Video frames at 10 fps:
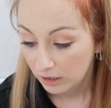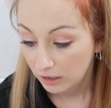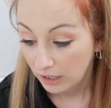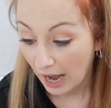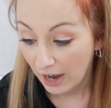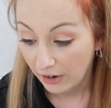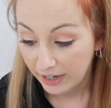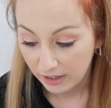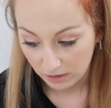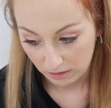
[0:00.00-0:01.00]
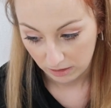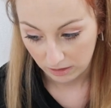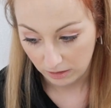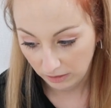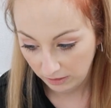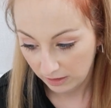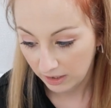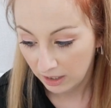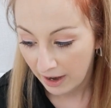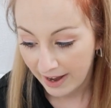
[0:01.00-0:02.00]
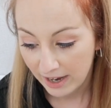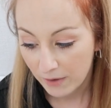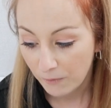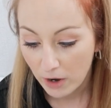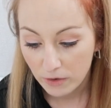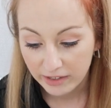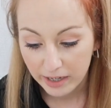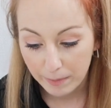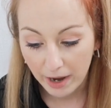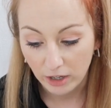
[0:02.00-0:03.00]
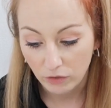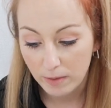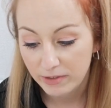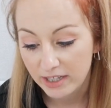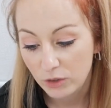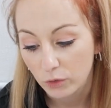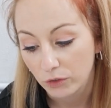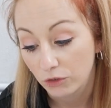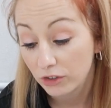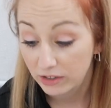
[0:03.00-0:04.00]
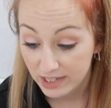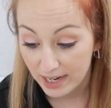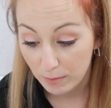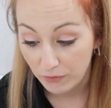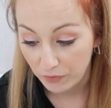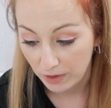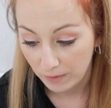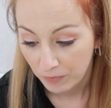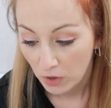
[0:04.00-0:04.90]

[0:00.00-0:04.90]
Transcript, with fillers: kaolin clay, rosehip, and grapeseed oil, just to name a few.